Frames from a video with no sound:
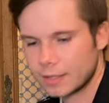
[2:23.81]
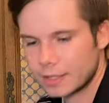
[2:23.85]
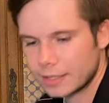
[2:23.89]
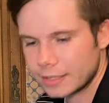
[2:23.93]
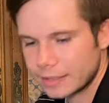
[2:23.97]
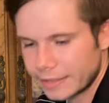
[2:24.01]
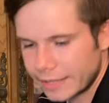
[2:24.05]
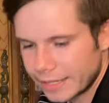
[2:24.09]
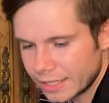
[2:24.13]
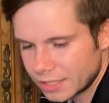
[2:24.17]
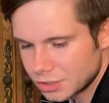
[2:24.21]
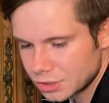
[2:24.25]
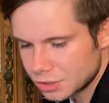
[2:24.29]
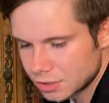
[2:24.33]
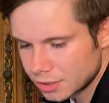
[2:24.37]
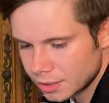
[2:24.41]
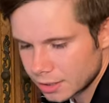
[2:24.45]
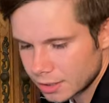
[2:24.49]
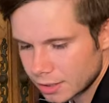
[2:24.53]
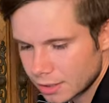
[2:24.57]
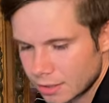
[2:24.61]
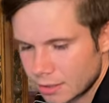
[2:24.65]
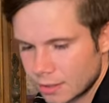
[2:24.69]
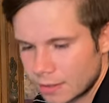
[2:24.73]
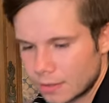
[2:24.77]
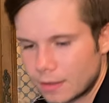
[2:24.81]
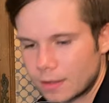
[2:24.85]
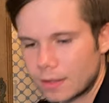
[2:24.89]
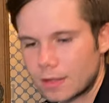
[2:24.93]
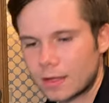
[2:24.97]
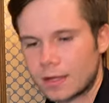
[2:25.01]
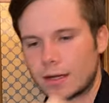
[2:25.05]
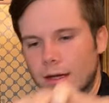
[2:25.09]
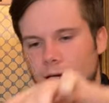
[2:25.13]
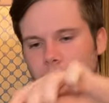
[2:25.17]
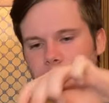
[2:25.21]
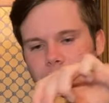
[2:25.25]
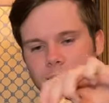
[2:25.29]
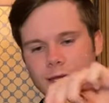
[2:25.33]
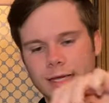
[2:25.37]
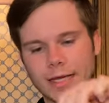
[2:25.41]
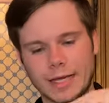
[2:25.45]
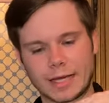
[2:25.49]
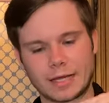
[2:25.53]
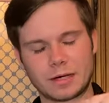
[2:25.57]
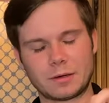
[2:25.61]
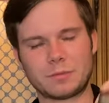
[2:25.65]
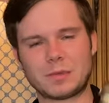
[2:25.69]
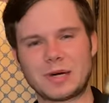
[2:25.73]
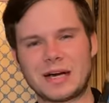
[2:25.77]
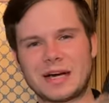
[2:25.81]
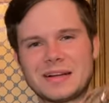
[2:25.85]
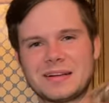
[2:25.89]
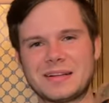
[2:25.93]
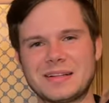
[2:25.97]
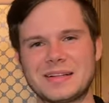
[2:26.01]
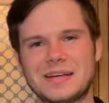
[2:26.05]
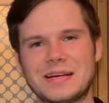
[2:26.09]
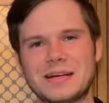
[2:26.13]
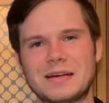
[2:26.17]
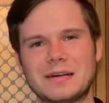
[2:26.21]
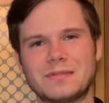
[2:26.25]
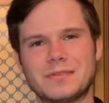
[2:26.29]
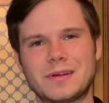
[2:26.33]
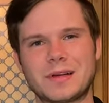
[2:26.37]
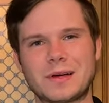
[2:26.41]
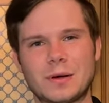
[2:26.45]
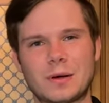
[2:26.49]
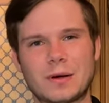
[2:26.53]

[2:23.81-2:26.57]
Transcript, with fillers: Next, I had a bottle of